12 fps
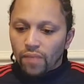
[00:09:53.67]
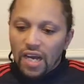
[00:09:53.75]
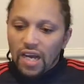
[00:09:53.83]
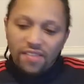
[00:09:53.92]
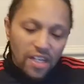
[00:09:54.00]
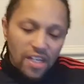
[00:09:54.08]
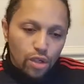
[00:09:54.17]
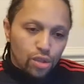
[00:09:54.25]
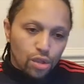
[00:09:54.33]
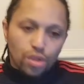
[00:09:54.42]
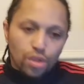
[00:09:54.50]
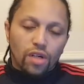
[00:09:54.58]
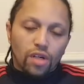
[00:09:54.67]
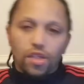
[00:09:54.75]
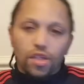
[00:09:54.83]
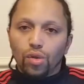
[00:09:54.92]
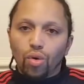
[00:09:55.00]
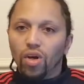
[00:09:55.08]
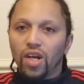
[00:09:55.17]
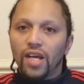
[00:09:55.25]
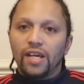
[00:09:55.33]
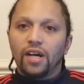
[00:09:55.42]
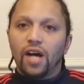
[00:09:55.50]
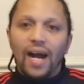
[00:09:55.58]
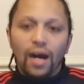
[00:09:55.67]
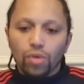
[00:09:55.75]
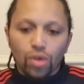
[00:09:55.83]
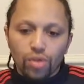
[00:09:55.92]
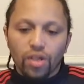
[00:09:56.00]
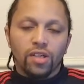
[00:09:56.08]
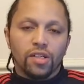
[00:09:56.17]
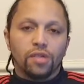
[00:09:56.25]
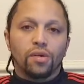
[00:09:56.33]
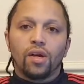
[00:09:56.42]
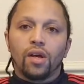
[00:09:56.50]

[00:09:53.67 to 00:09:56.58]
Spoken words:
And then you're judged on your quality, or how good are you?